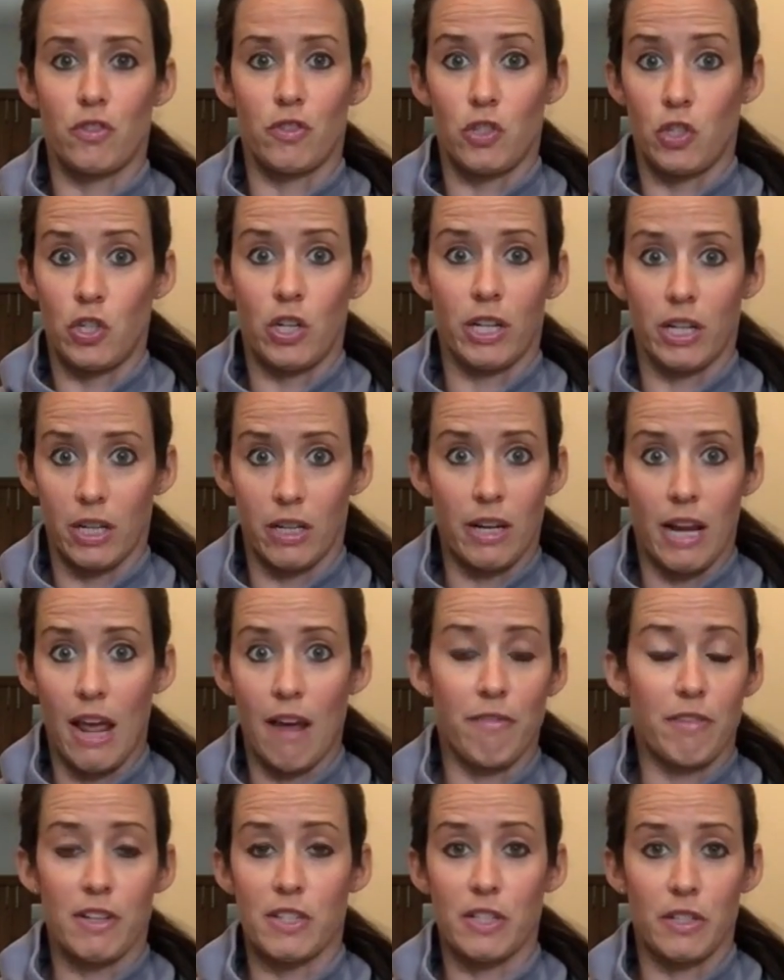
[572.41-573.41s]
chicken
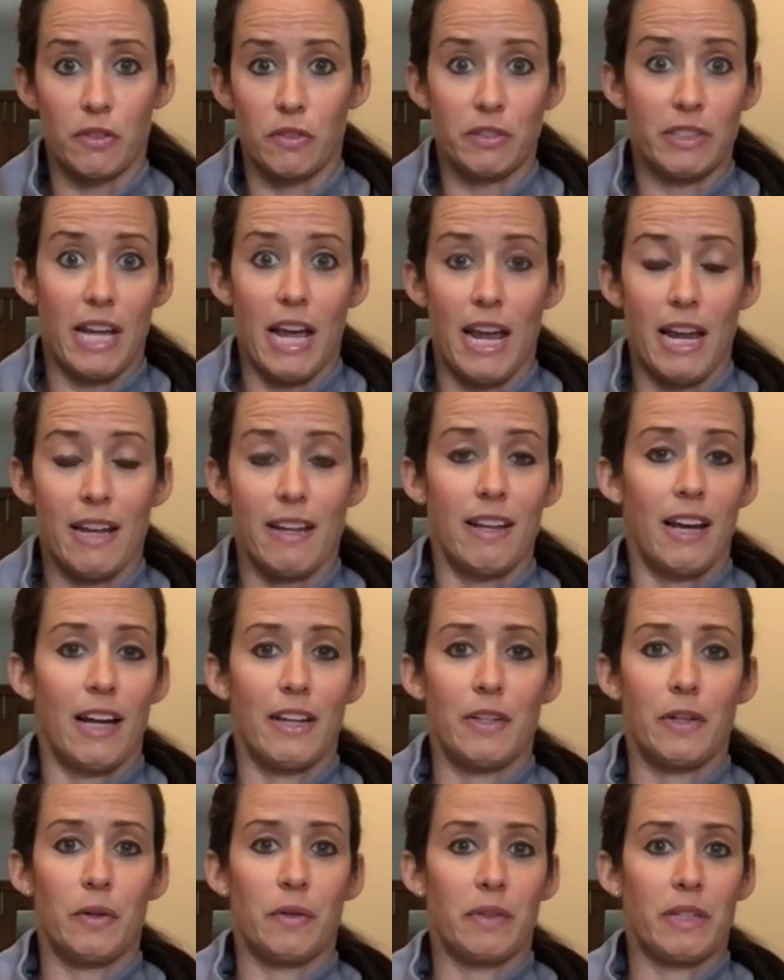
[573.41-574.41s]
every single day. I
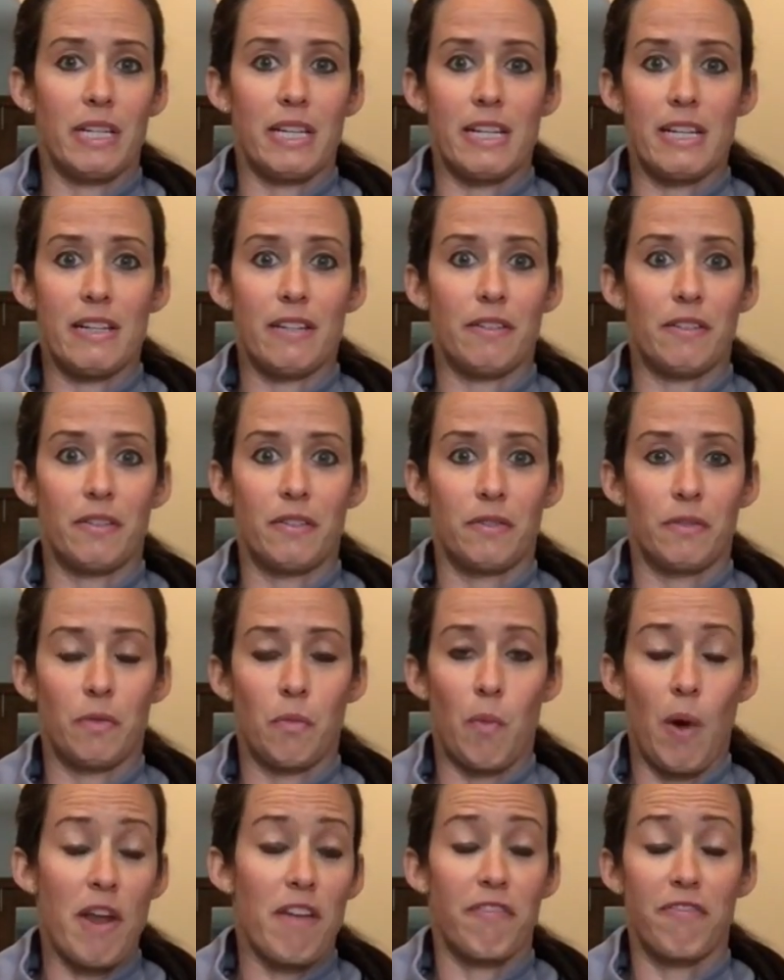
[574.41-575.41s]
don't eat
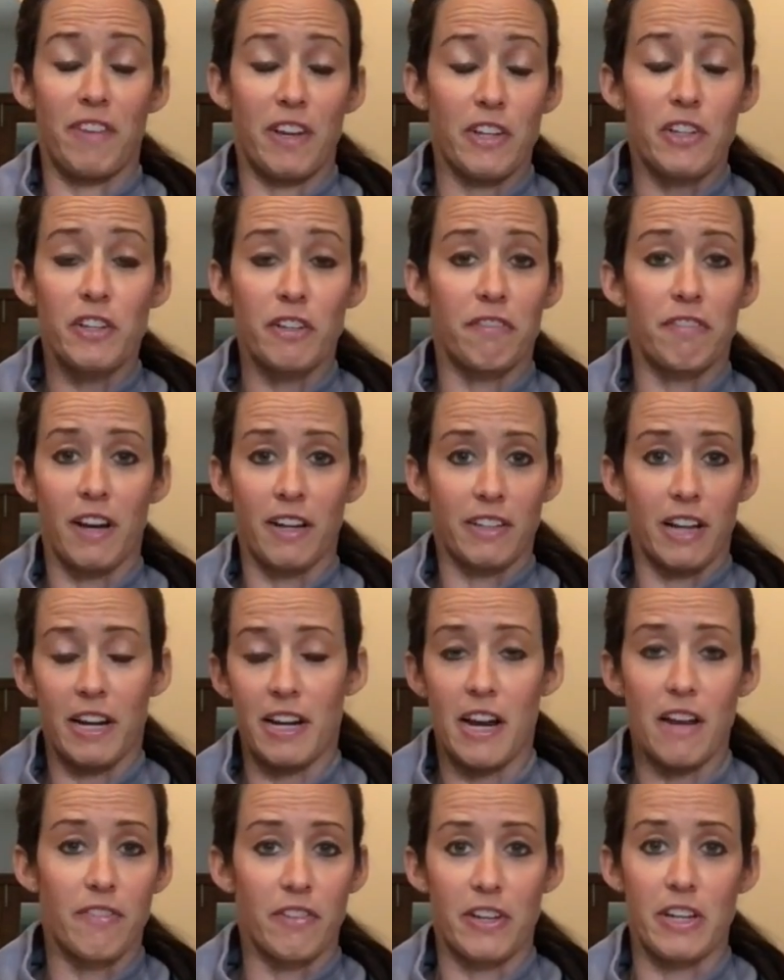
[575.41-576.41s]
white fish. In fact, I
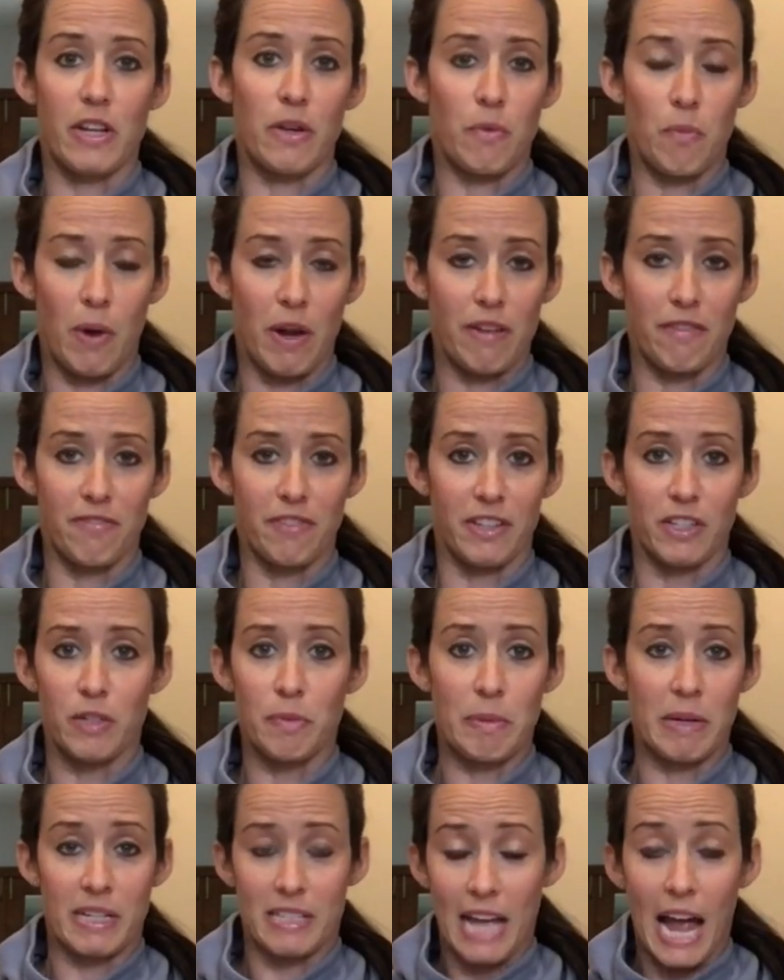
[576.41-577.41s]
never eat white fish
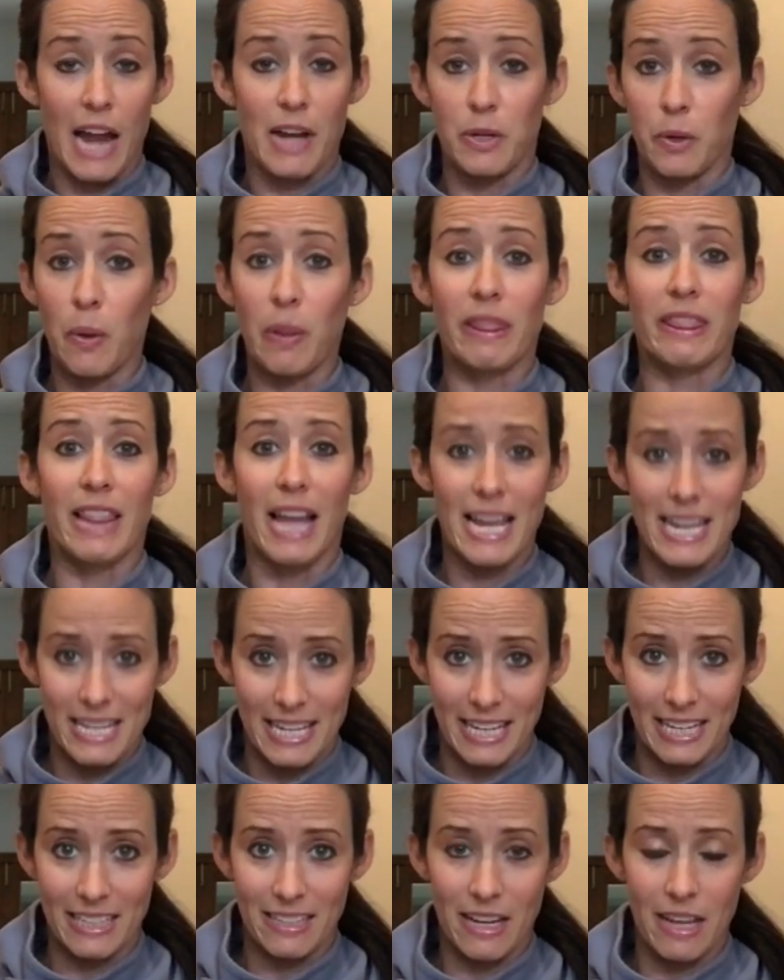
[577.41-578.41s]
because I don't
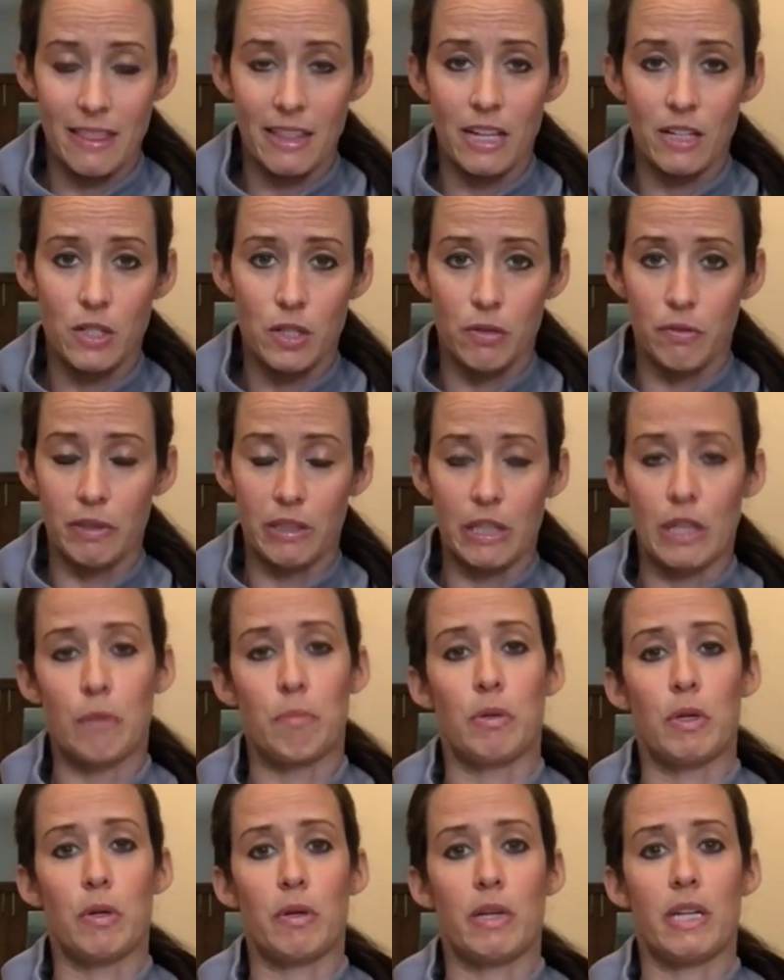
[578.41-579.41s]
like it. And that's really the
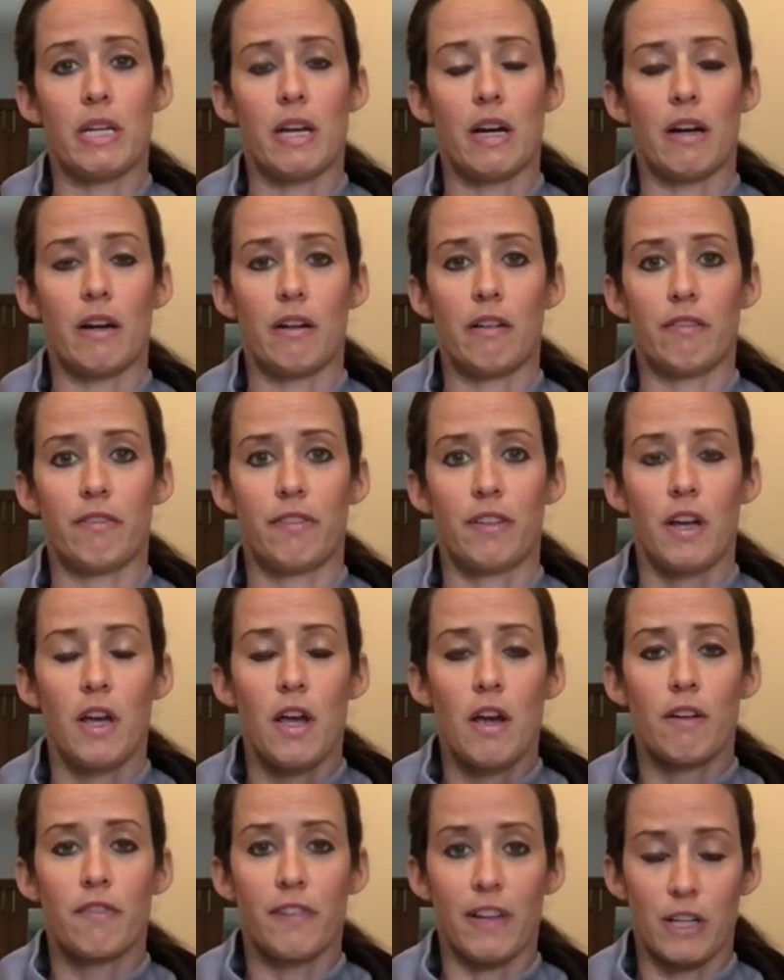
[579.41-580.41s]
beauty of
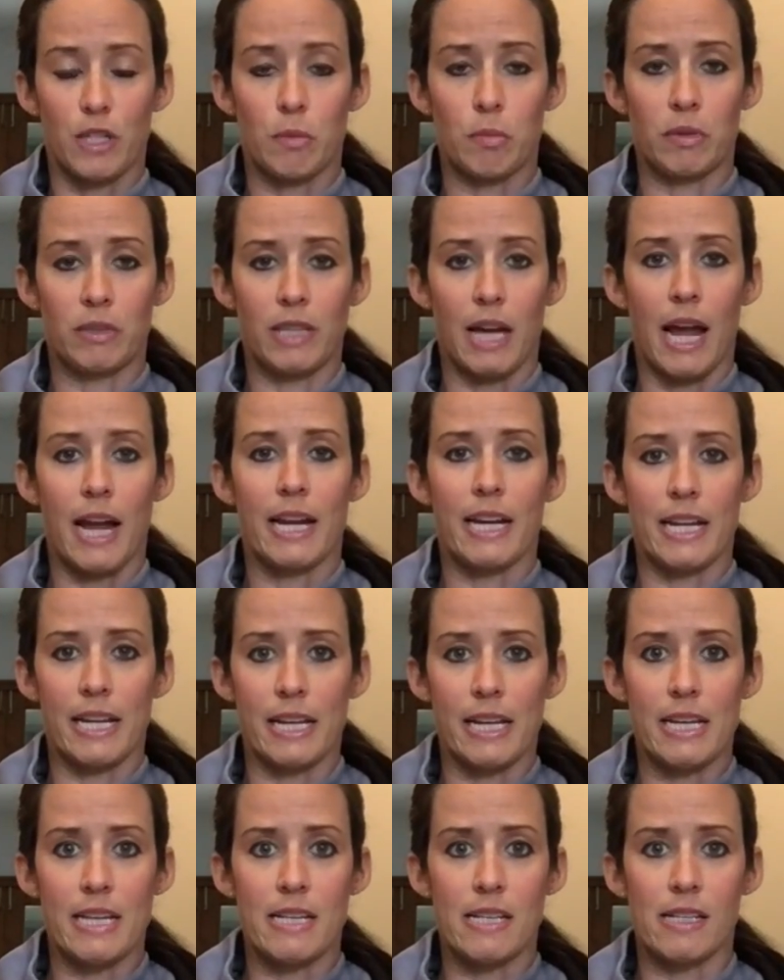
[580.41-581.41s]
flexible
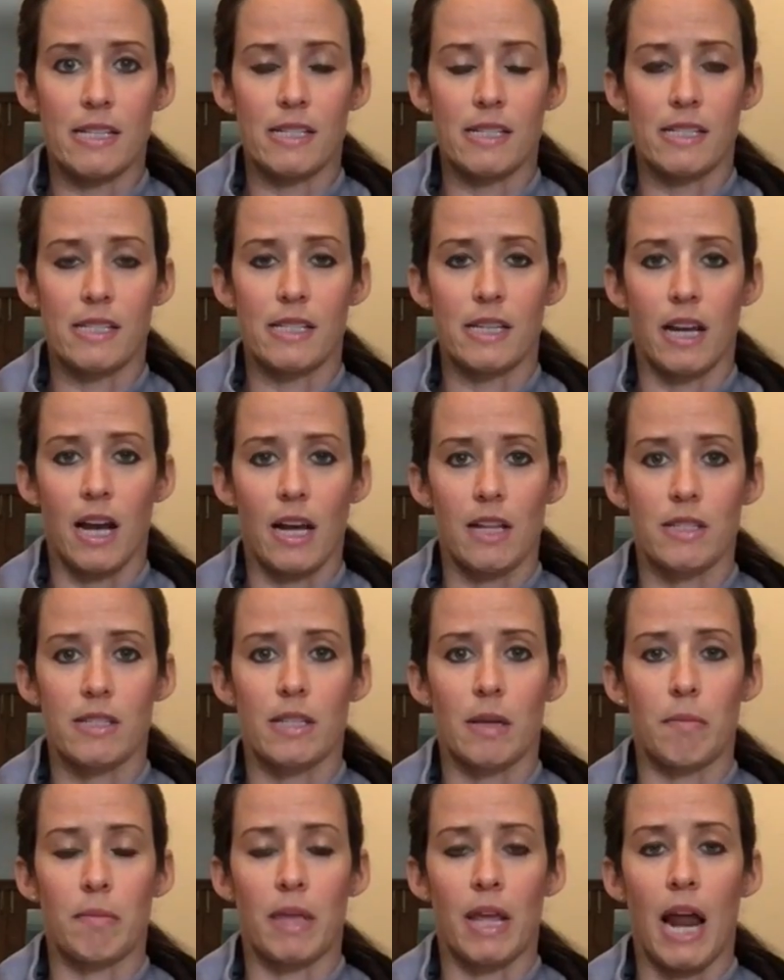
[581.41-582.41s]
dieting, is the
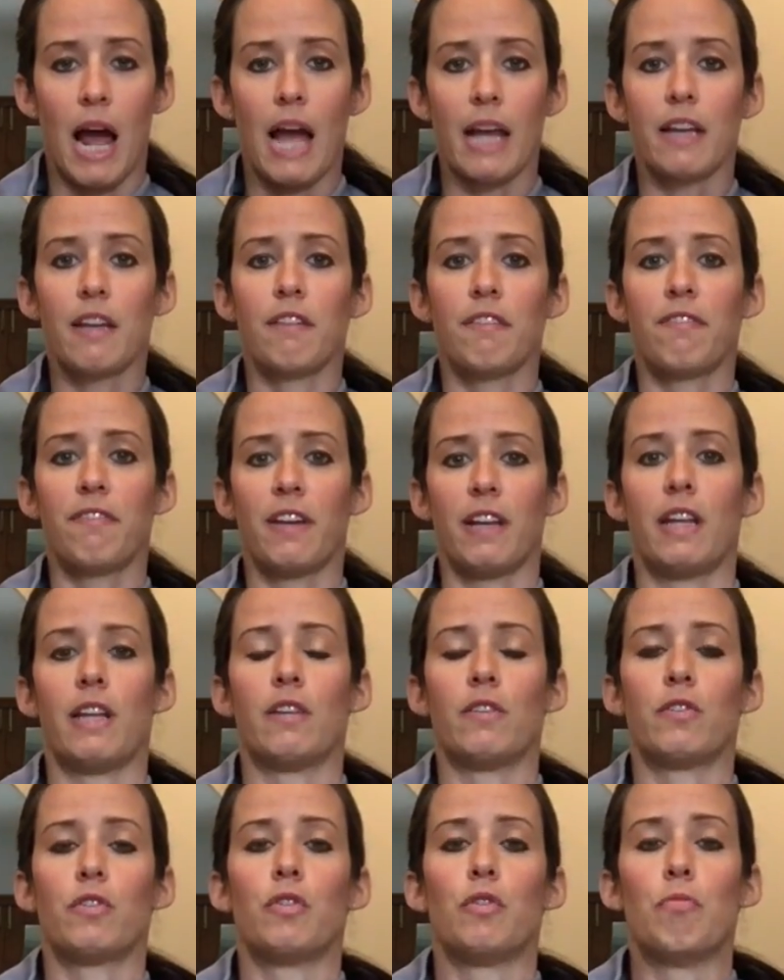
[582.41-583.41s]
concept that I can fit
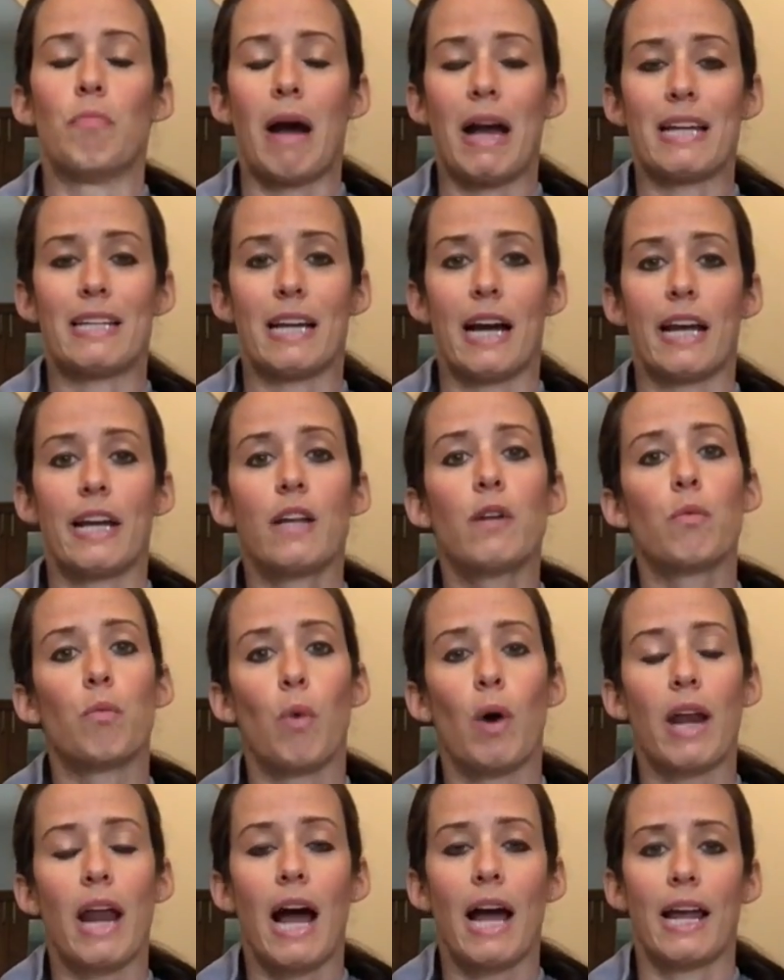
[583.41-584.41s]
into my diet
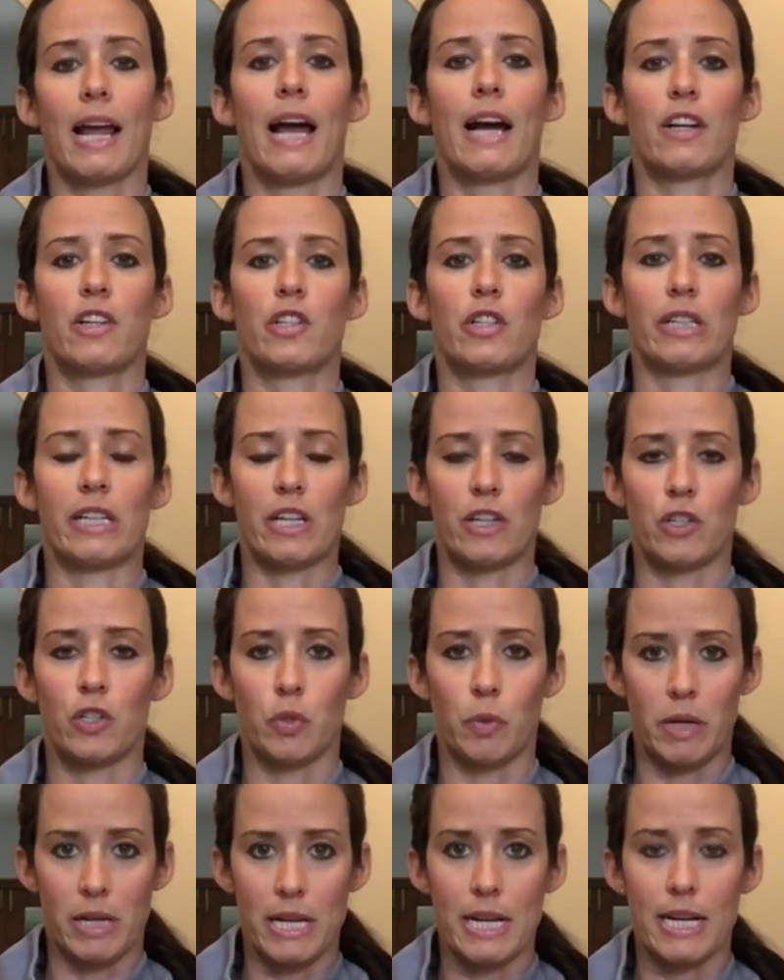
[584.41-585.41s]
what I actually
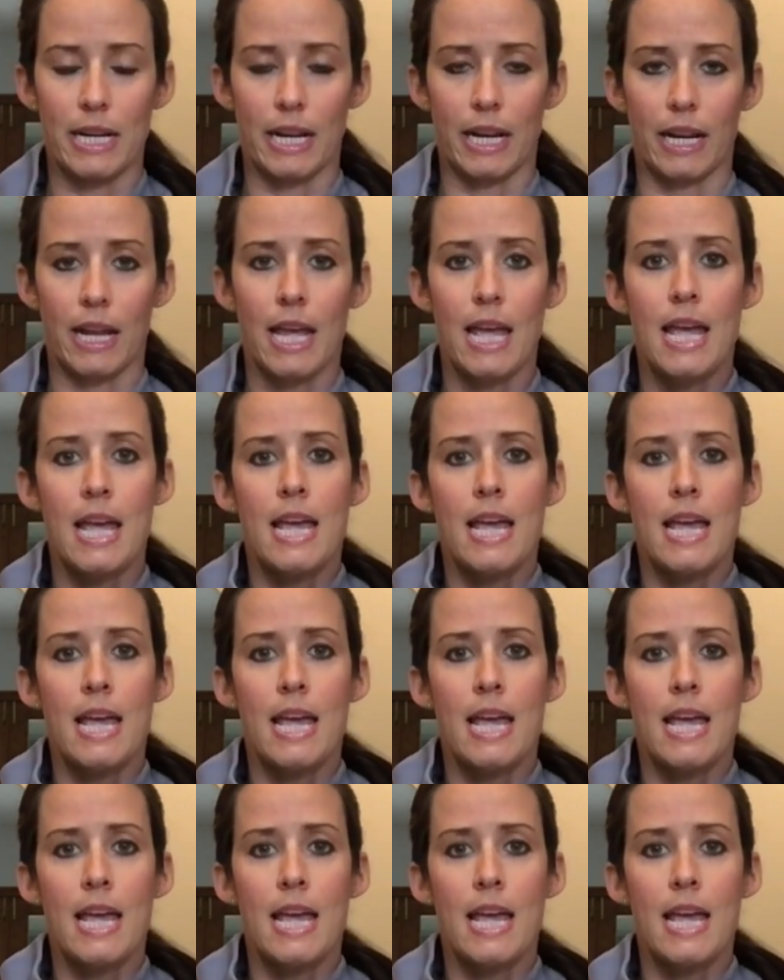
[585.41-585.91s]
enjoy eating.